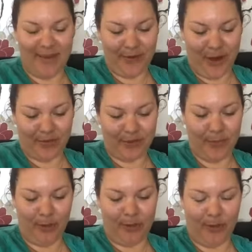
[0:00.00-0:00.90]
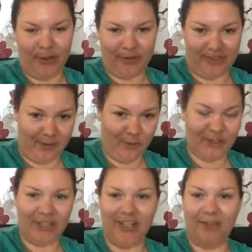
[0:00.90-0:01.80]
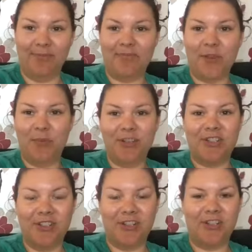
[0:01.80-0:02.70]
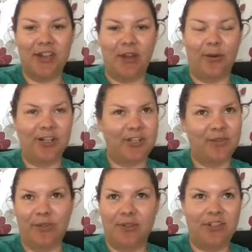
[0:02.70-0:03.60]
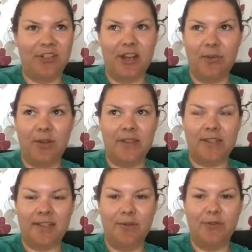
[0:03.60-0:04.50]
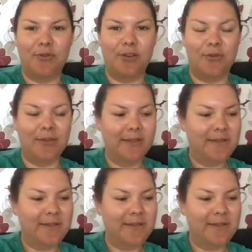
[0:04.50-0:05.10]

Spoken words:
I thought I would just pop on. I would say I'm watching the show, and I just thought, do you know what? That's so true.